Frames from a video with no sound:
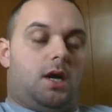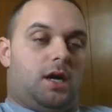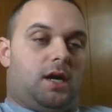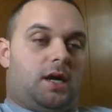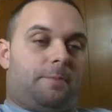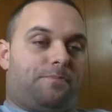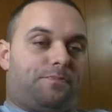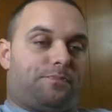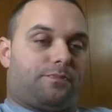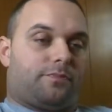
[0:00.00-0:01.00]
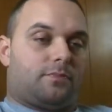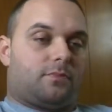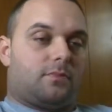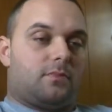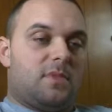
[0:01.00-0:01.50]
I
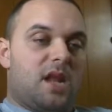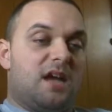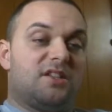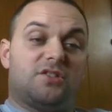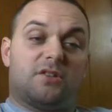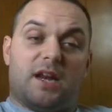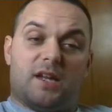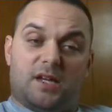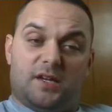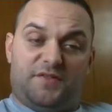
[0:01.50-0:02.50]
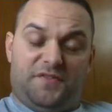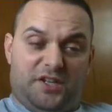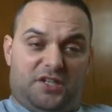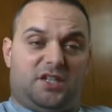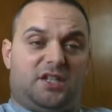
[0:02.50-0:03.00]
still got to
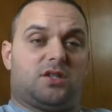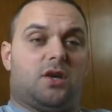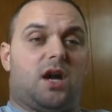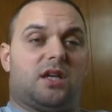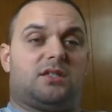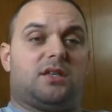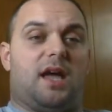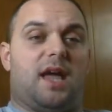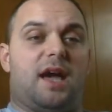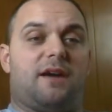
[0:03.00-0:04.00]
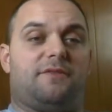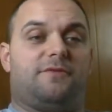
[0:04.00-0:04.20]
finish the exhaust. I have